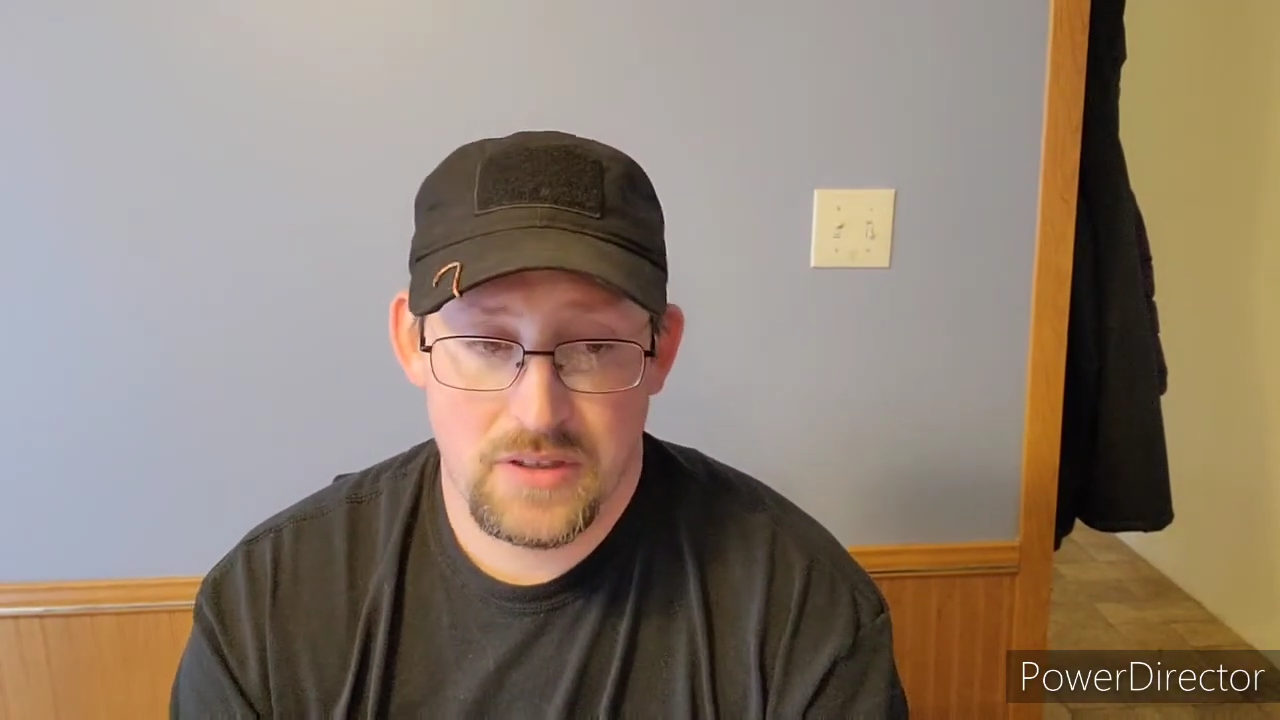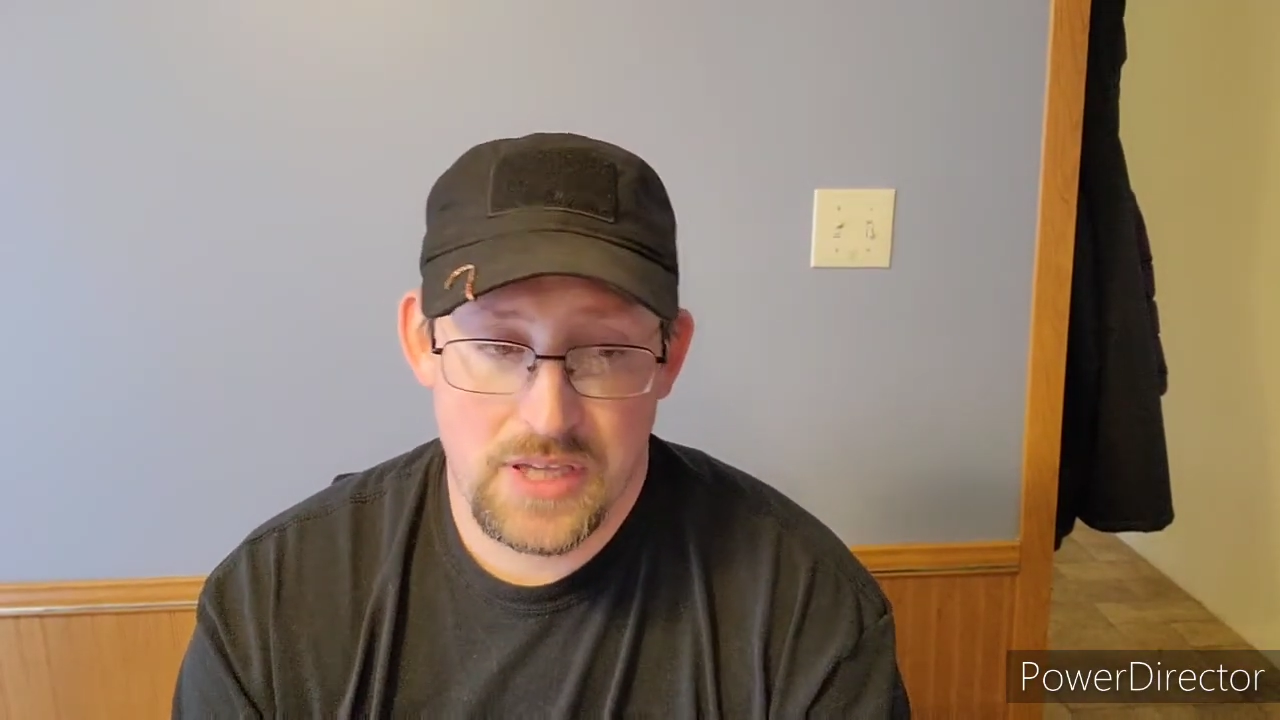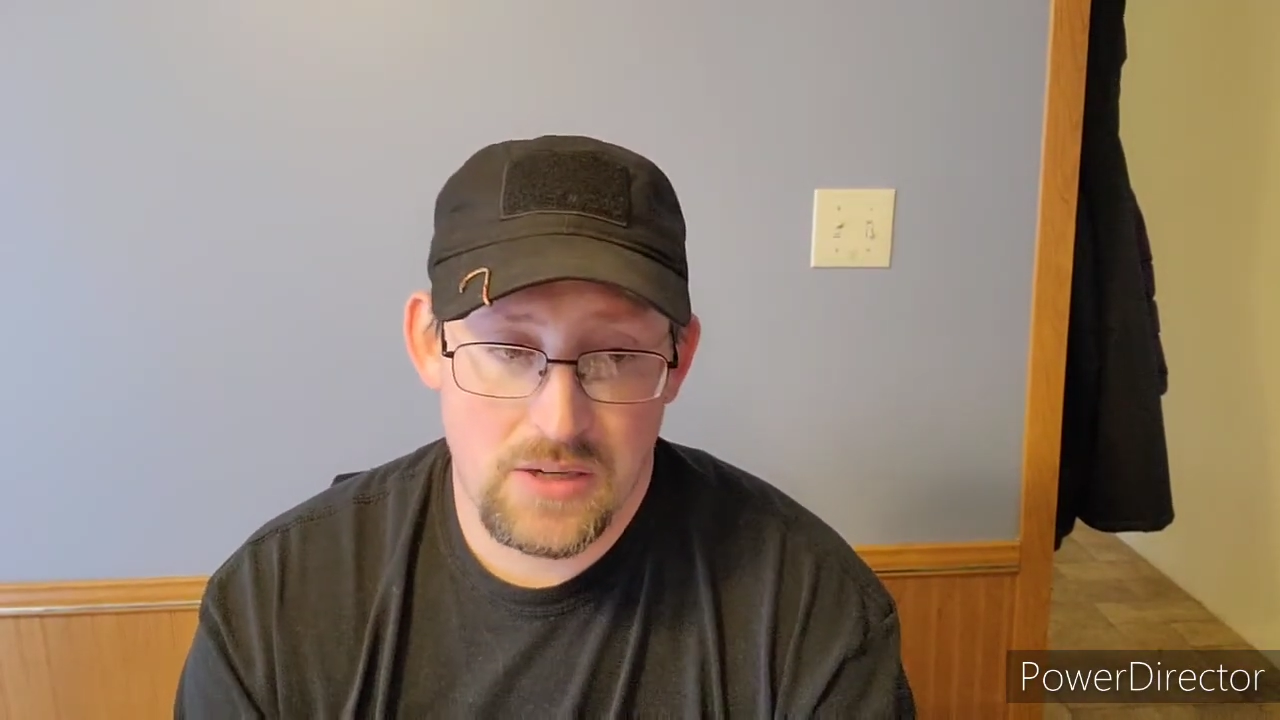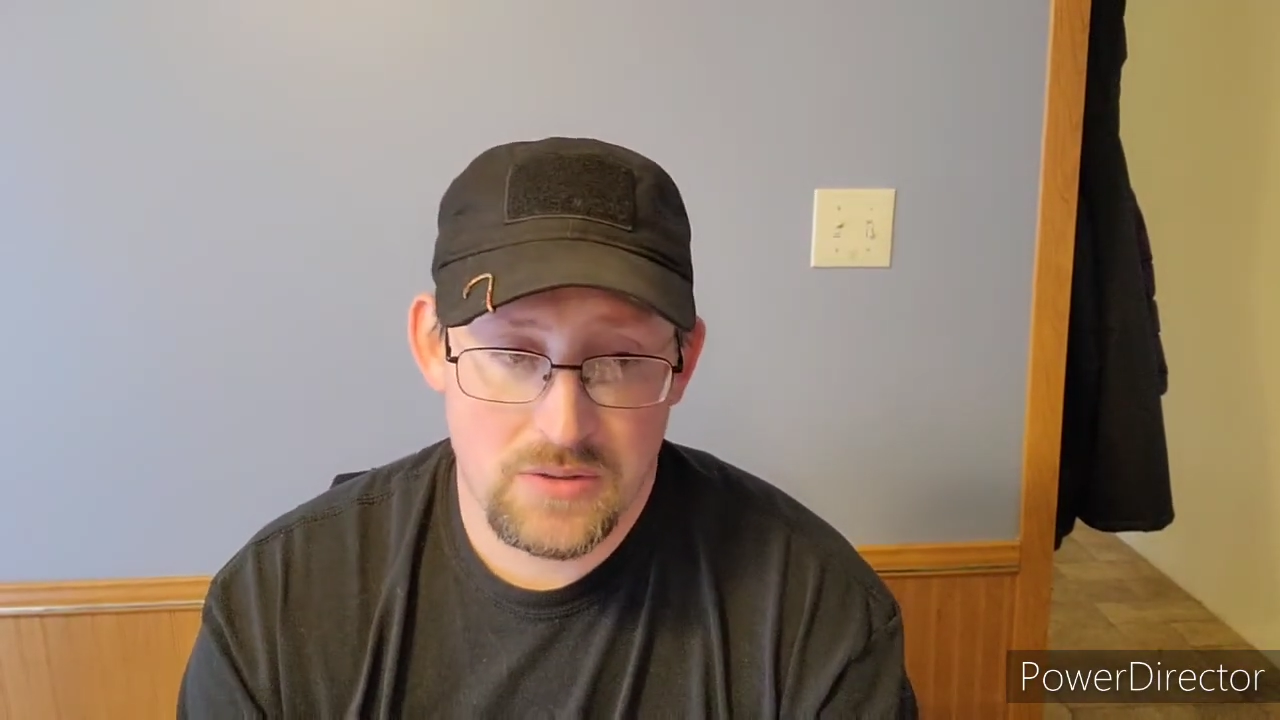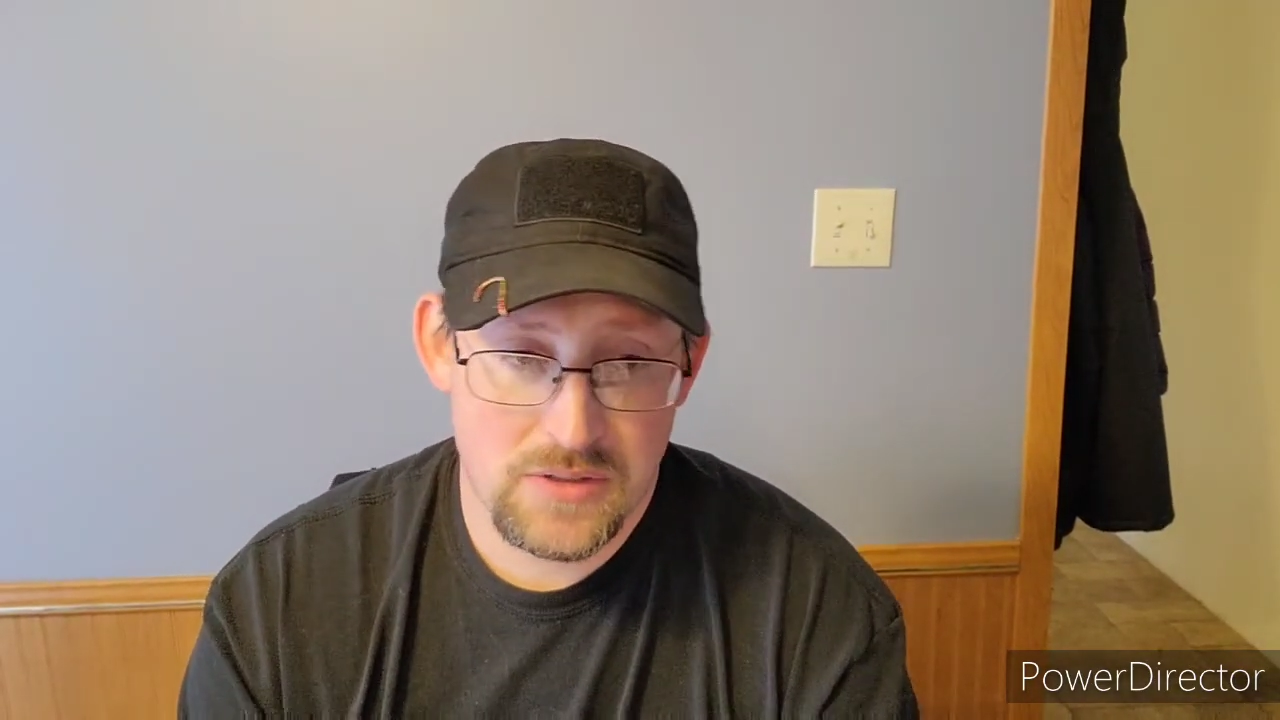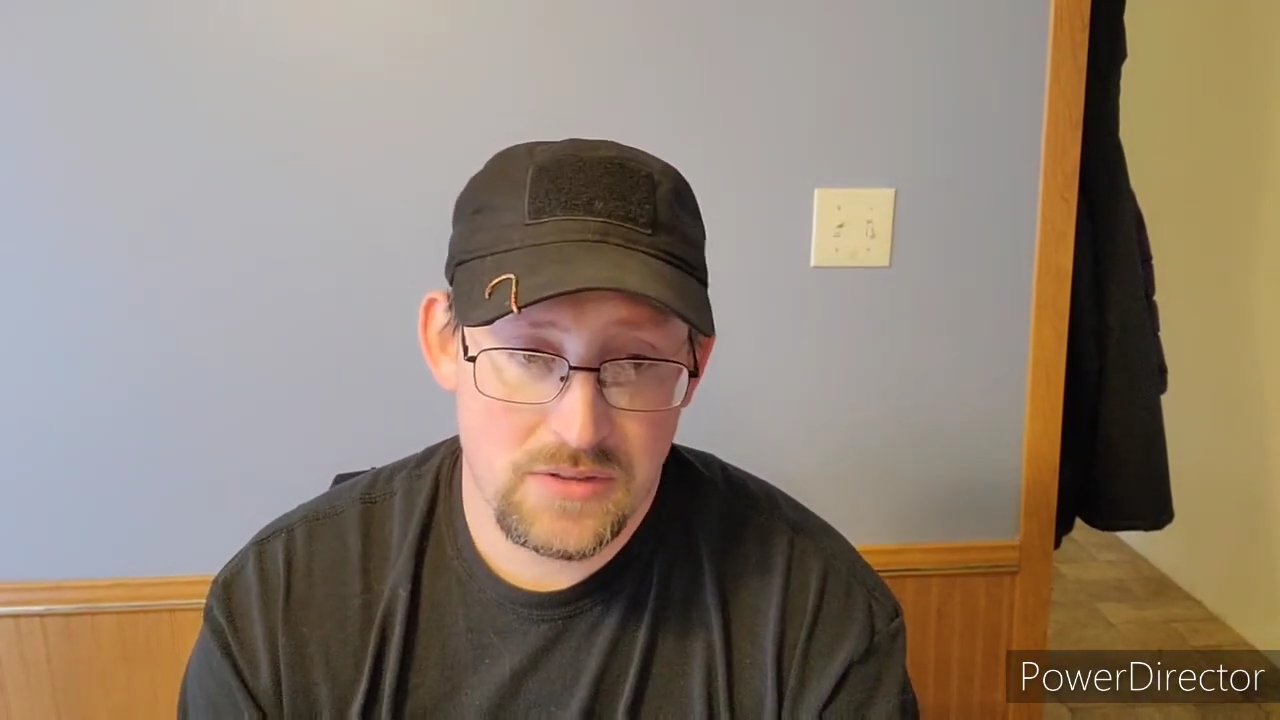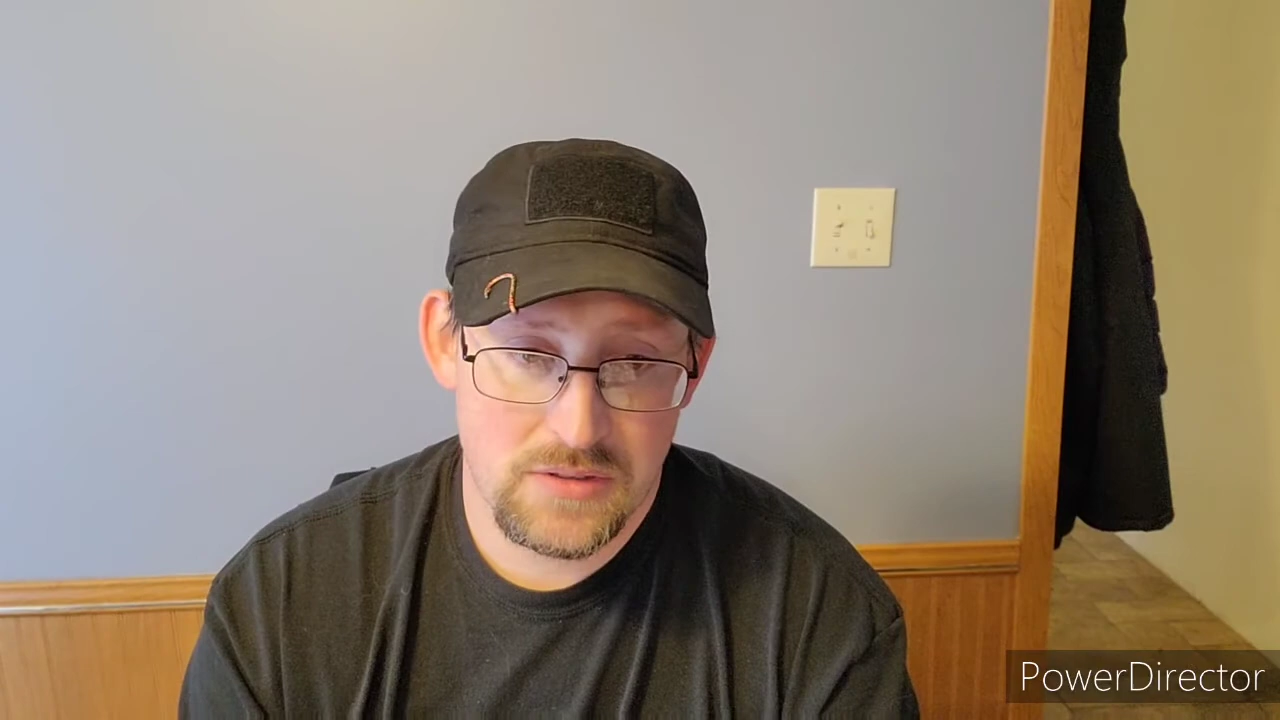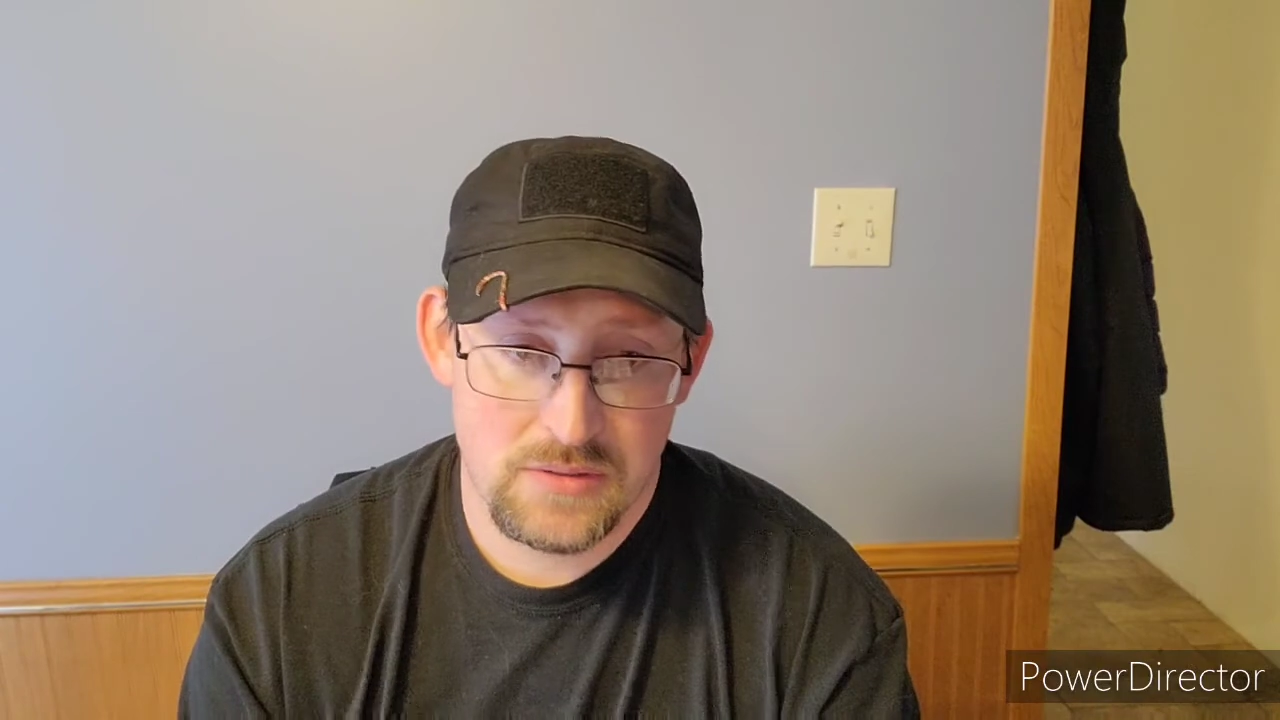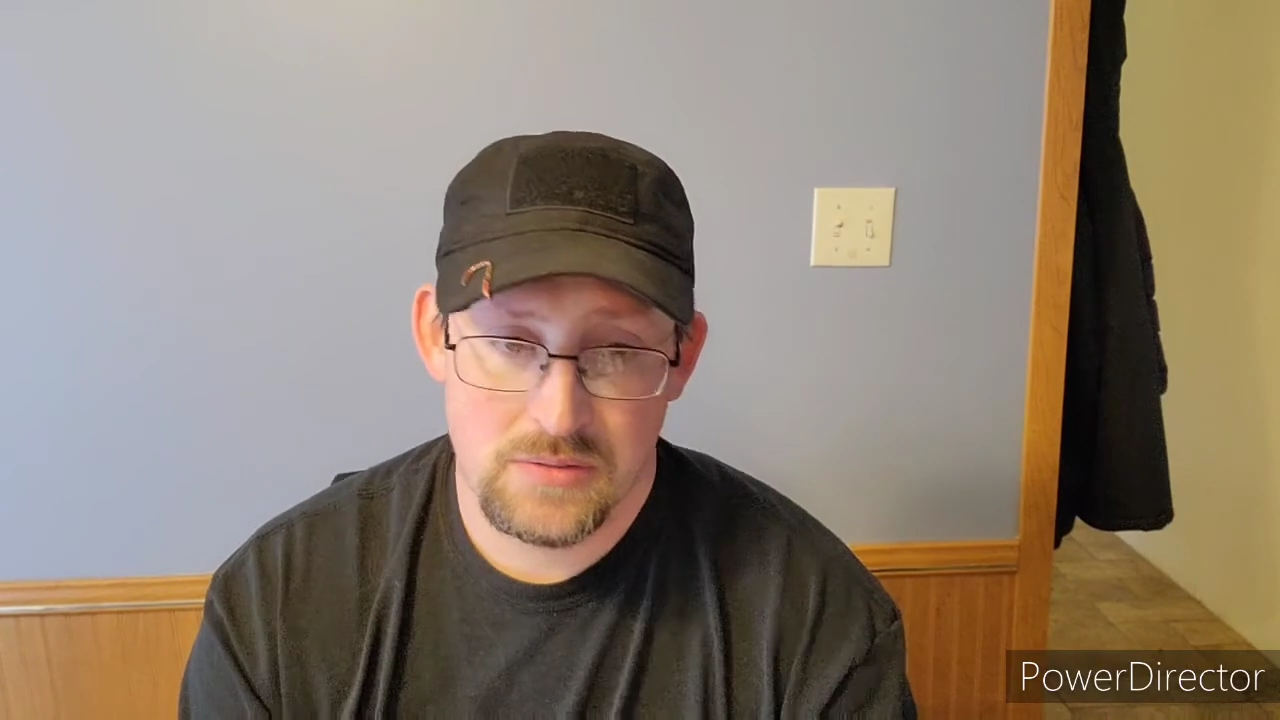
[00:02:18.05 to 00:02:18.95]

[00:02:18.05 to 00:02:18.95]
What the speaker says: $1,000